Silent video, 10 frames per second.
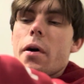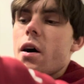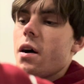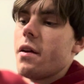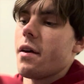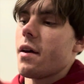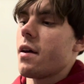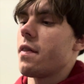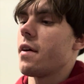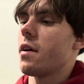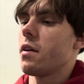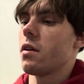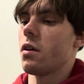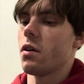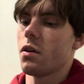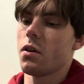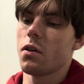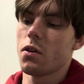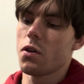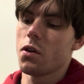pod, and then
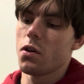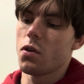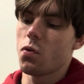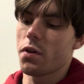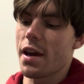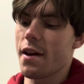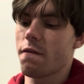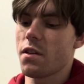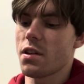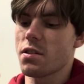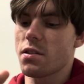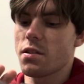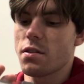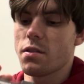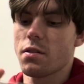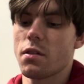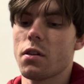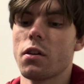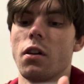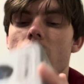we have this
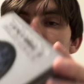glow